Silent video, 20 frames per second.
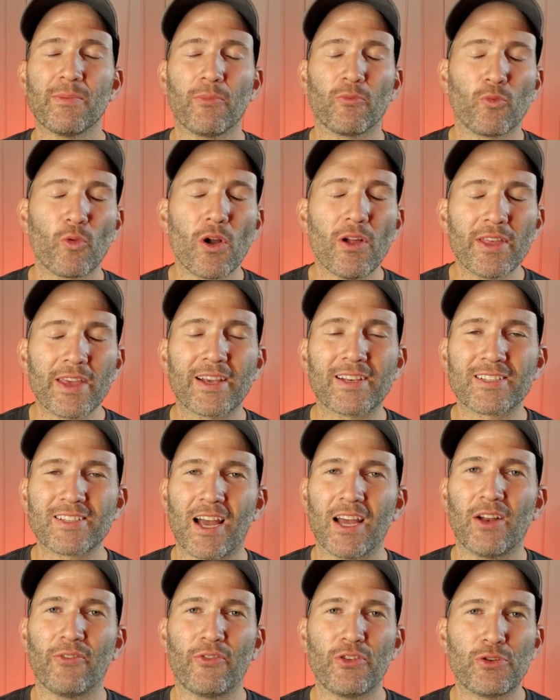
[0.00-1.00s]
I'm really
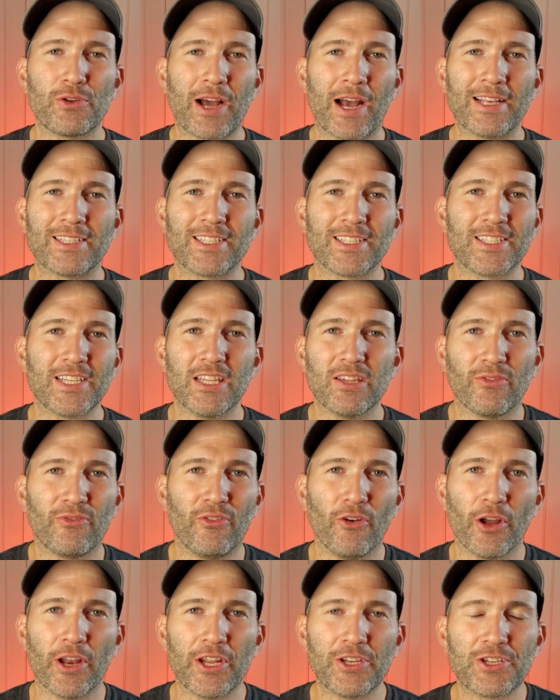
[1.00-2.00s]
excited for you guys to see the
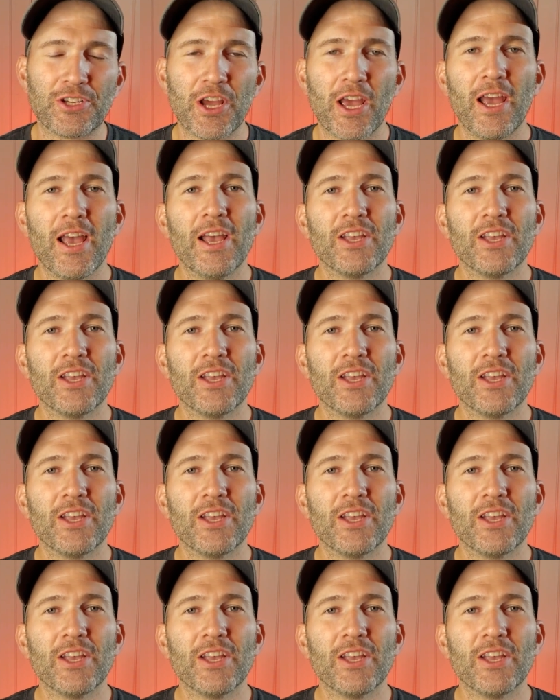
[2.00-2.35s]
footage.